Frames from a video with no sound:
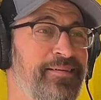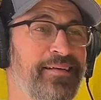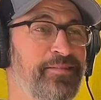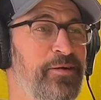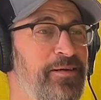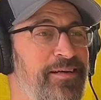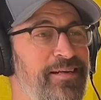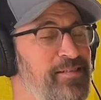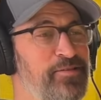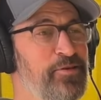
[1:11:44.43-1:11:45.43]
that started
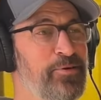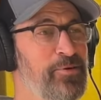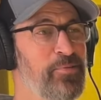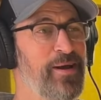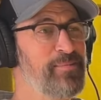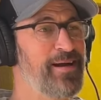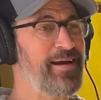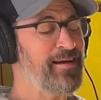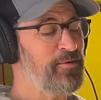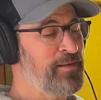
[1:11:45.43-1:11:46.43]
as a joke way
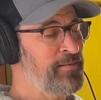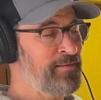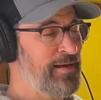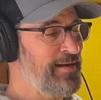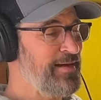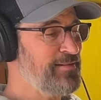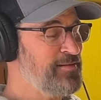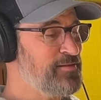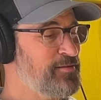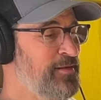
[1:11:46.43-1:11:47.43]
back when I had
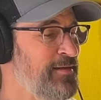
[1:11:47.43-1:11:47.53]
this